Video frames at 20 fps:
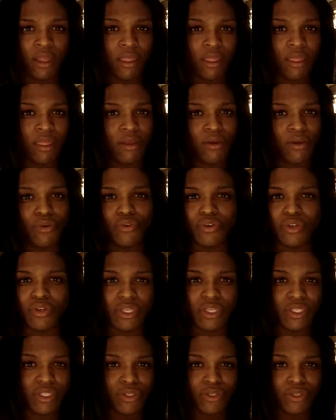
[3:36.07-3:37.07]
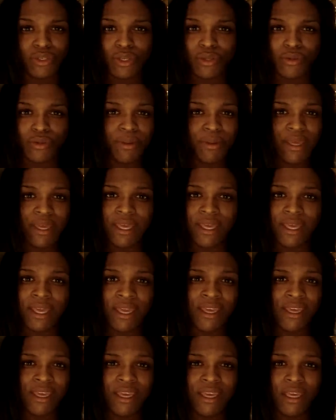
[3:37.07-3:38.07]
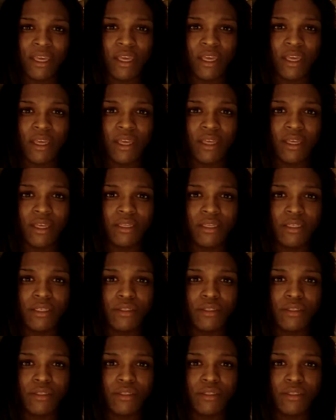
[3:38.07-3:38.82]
there is no peace.